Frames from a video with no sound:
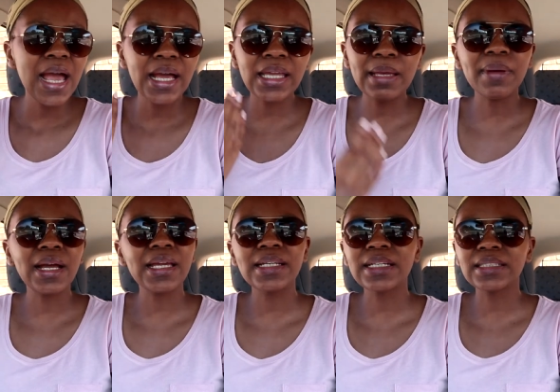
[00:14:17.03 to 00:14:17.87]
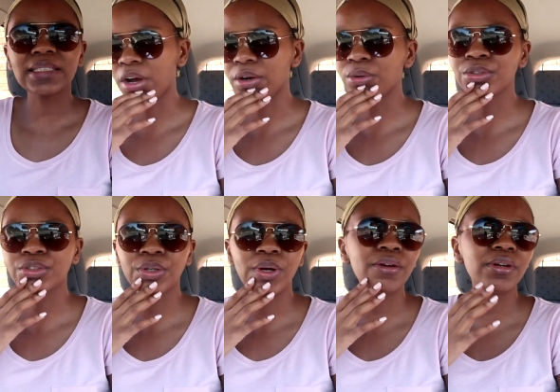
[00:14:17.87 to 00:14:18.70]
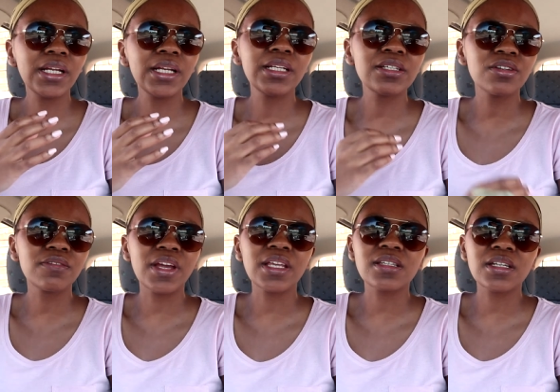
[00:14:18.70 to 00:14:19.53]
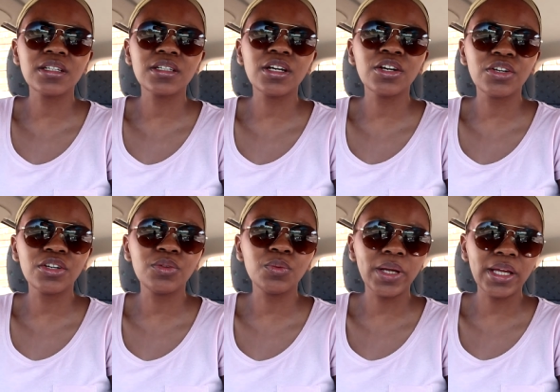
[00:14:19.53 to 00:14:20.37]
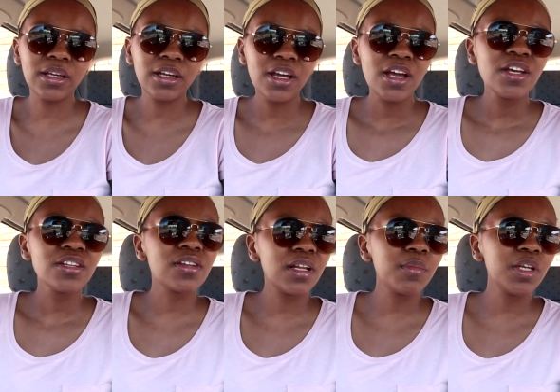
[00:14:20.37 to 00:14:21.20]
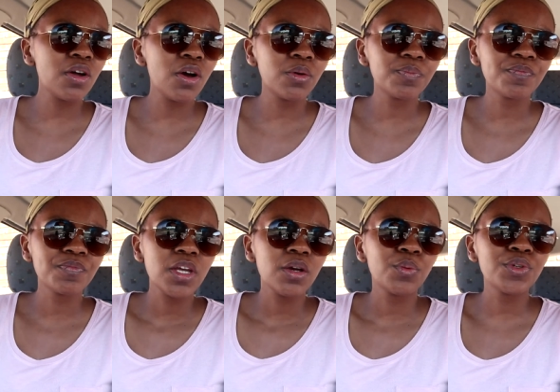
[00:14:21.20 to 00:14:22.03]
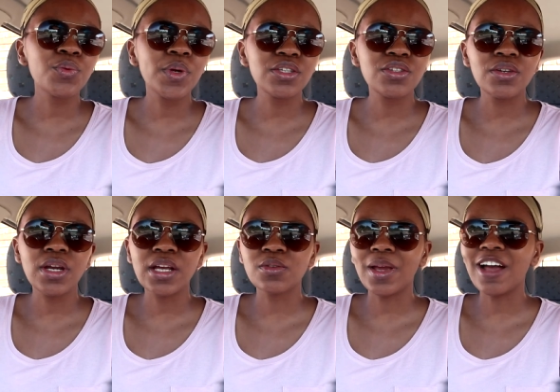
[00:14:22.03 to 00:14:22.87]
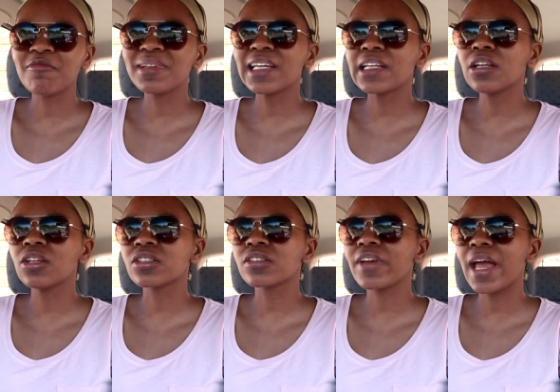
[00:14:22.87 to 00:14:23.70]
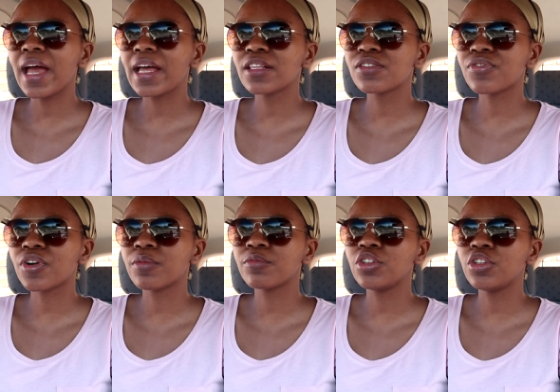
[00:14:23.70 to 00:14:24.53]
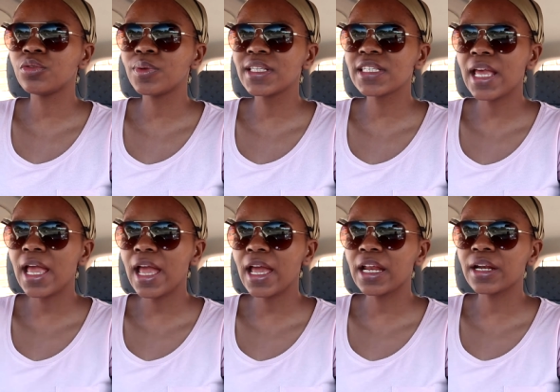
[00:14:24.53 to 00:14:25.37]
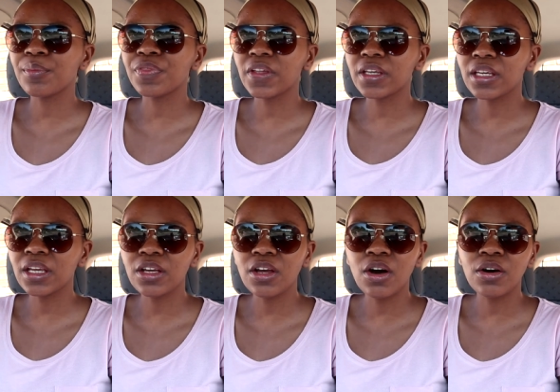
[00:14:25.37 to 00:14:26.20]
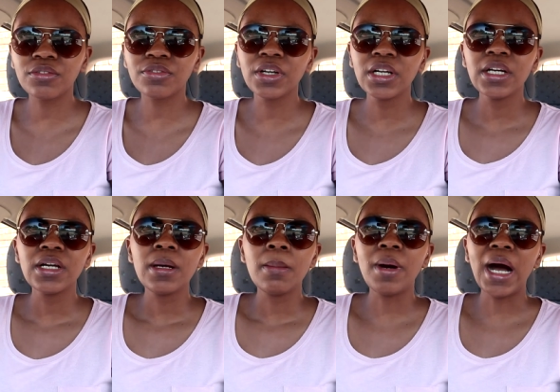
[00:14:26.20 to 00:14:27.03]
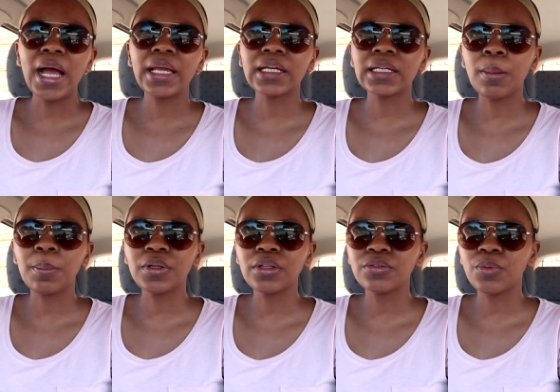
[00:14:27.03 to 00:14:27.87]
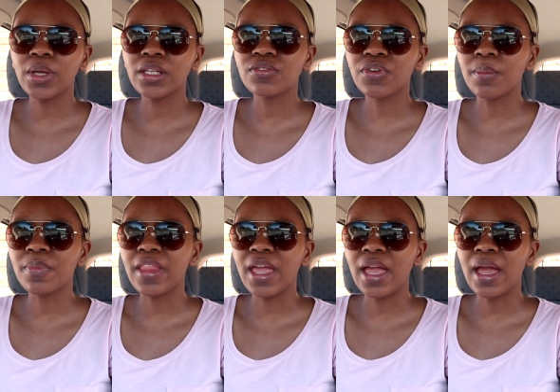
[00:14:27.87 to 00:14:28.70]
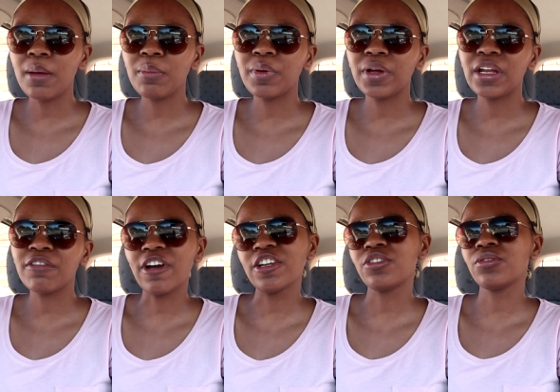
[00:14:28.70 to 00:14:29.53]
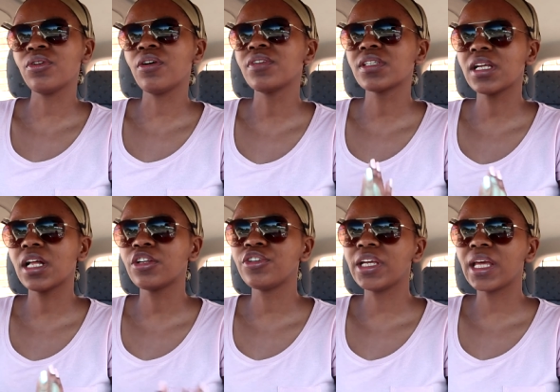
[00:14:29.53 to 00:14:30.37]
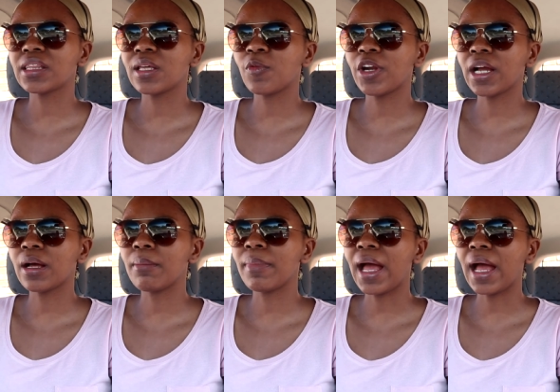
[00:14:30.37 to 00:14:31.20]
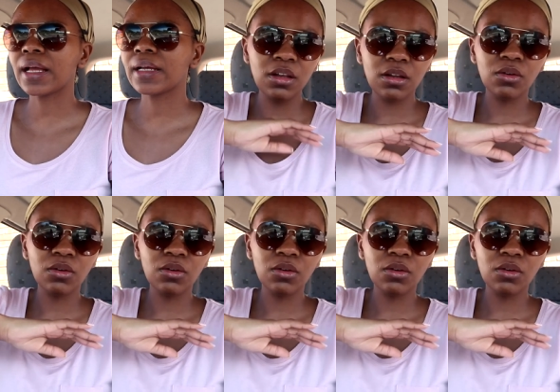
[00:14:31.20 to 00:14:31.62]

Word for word: and get my hair done. Also, I really need to invest in a good wig, so let me know which wigs do you guys wear. I've been getting lots of ads from Ewan's Hair and I'm thinking of buying a couple of wigs from there, but if I do, obviously I'll only get them when I come back.